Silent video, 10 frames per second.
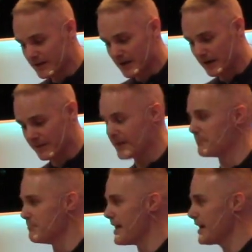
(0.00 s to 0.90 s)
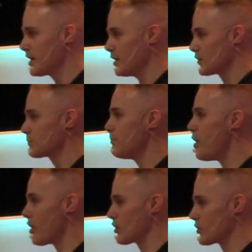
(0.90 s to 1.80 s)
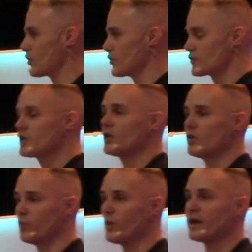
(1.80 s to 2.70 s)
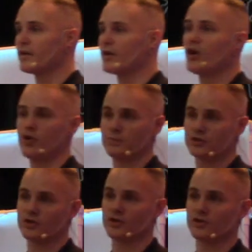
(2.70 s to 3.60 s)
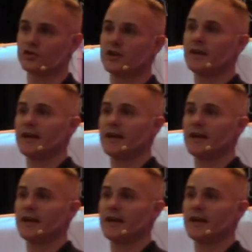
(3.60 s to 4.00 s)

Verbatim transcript: uh, that make us partners with Hope Church